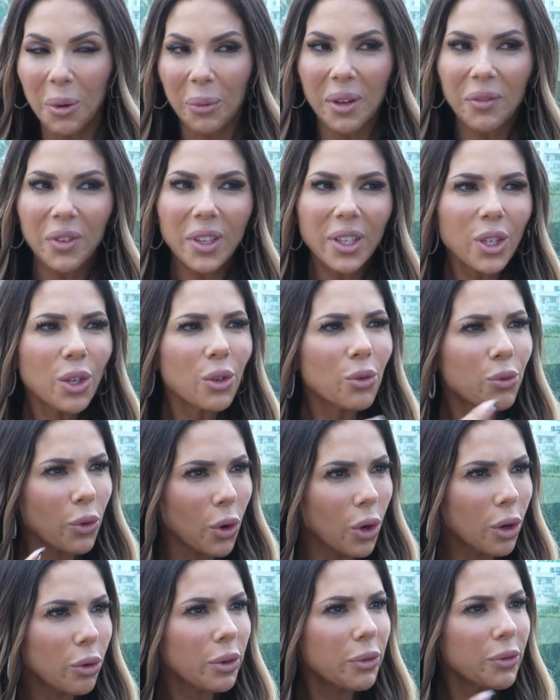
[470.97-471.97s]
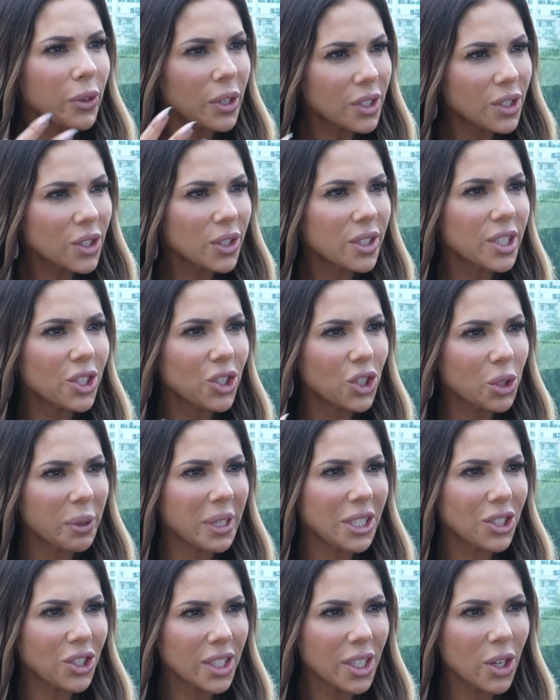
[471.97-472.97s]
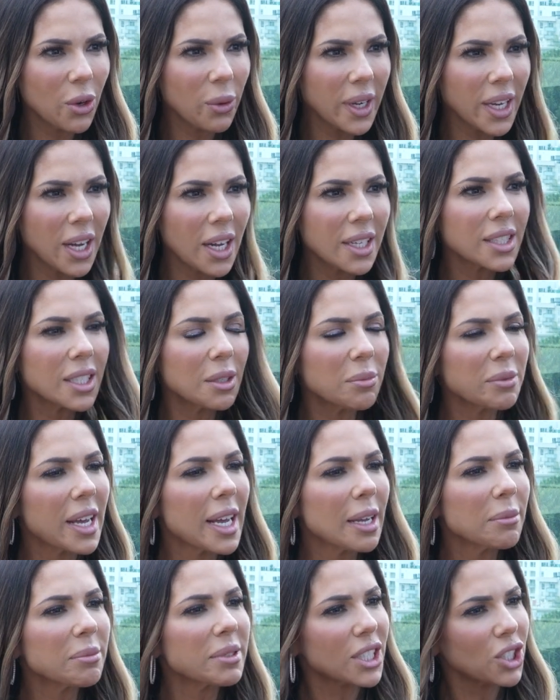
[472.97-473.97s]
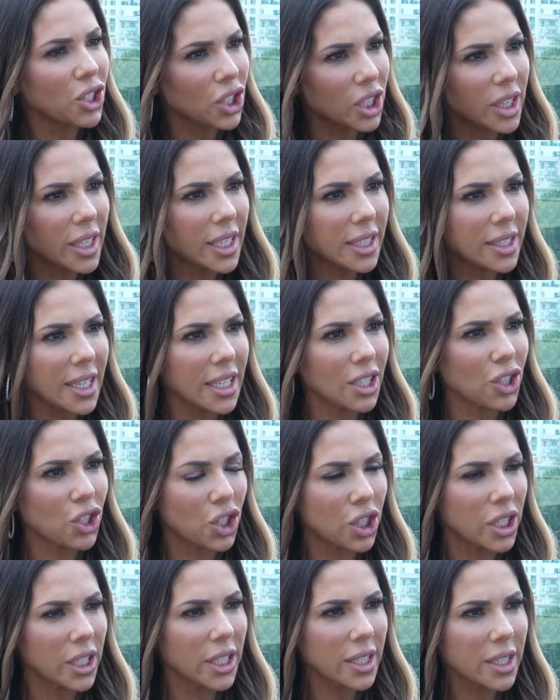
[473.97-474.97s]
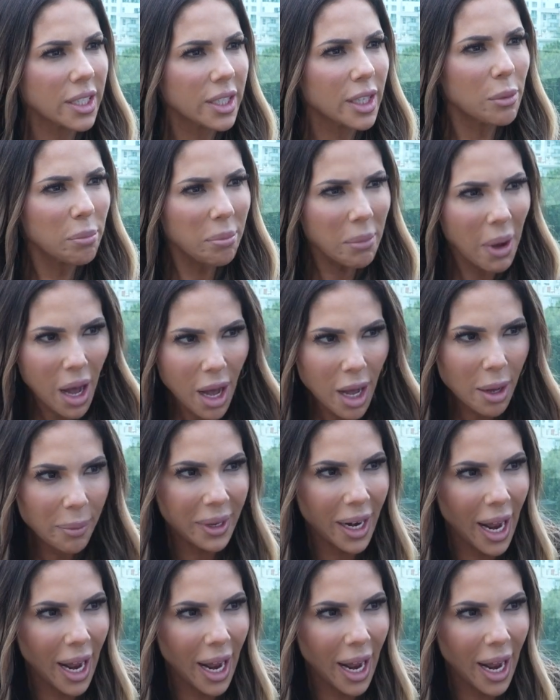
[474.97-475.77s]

But we have a little role reversal situation going on sometimes. Like she thinks that she's the mom,